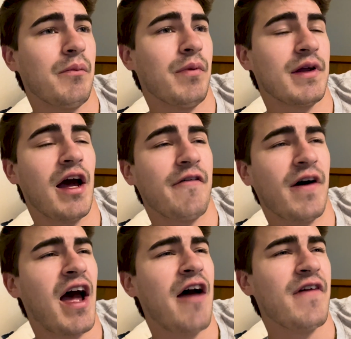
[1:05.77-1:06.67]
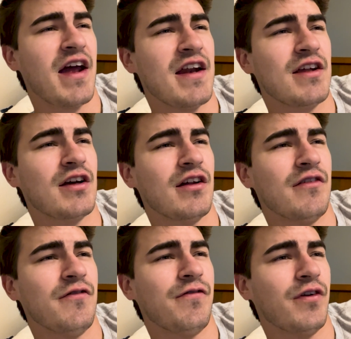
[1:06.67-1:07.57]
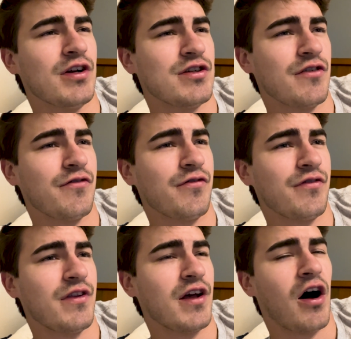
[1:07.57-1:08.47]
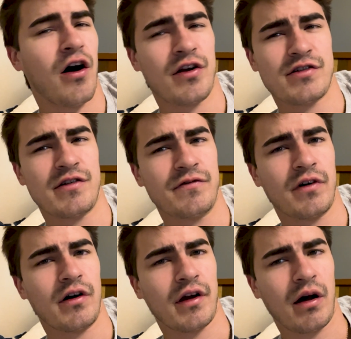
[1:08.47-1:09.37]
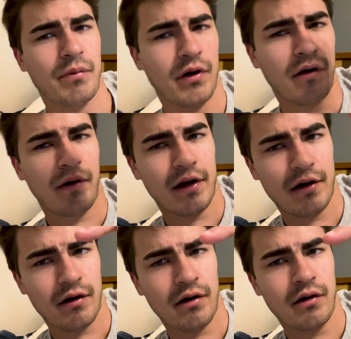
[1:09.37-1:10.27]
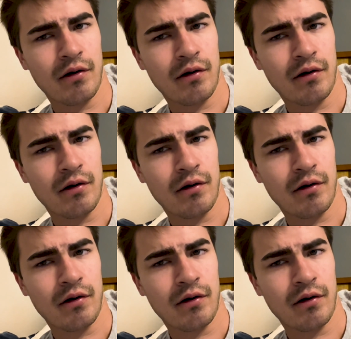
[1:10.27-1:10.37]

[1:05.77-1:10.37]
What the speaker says: But yeah, if I have any good footage of the Austin vlog, I'll put it right here.